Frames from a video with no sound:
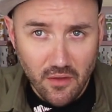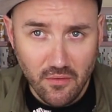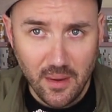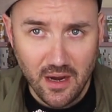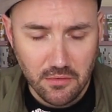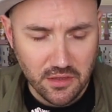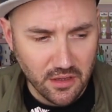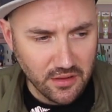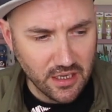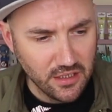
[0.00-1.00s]
overpowering
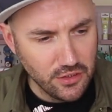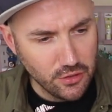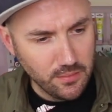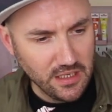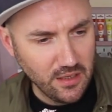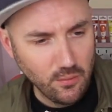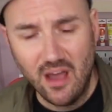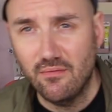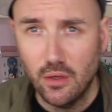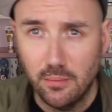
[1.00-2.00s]
that they're going to dominate
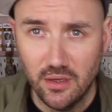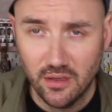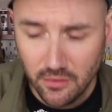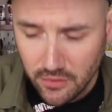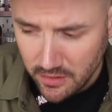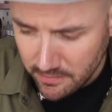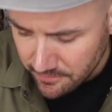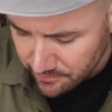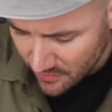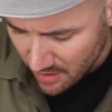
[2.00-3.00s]
whatever you're putting on
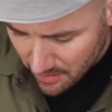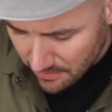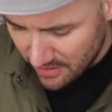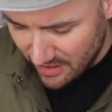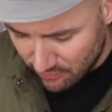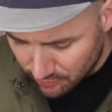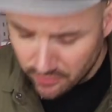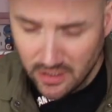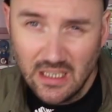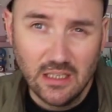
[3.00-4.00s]
them, but it
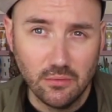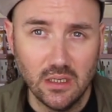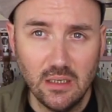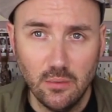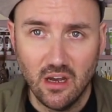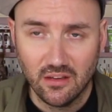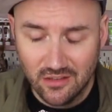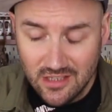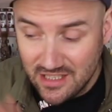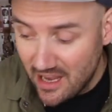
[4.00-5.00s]
really, really works.
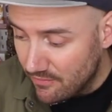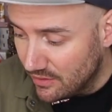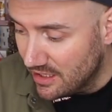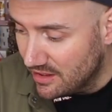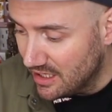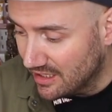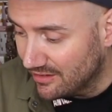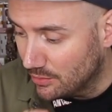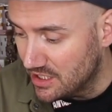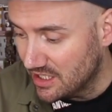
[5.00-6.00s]
And I definitely think
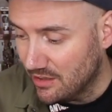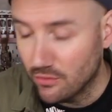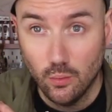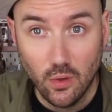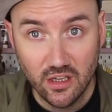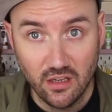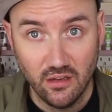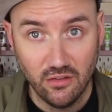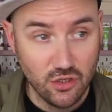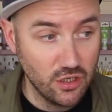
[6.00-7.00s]
switching out the white
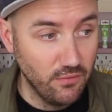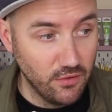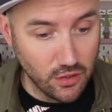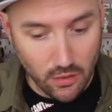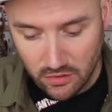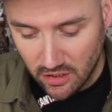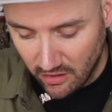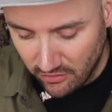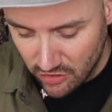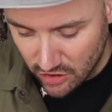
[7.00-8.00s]
caster sugar for the golden
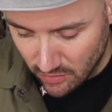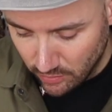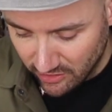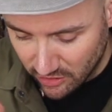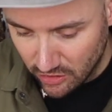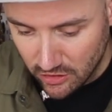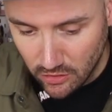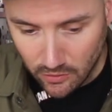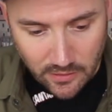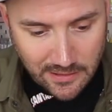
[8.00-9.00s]
caster sugar was a good
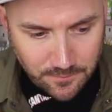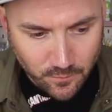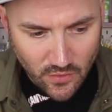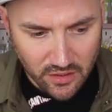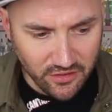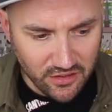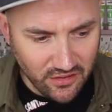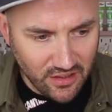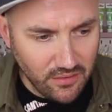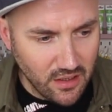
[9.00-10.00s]
call, because it
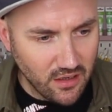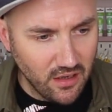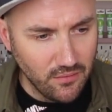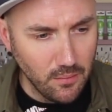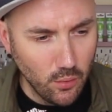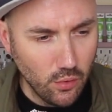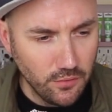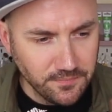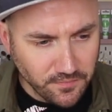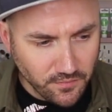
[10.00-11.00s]
just gives it kind of
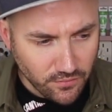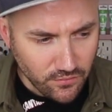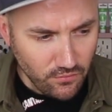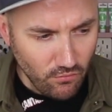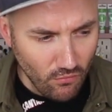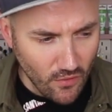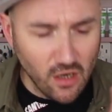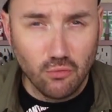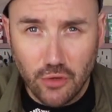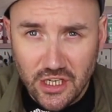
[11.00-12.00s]

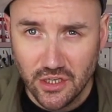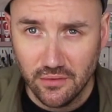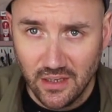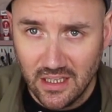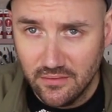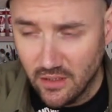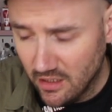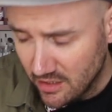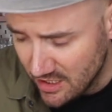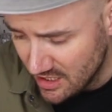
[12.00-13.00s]
a richer
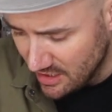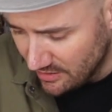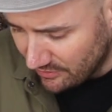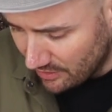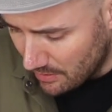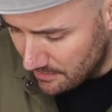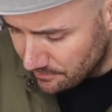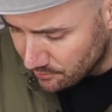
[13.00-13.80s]
flavour. So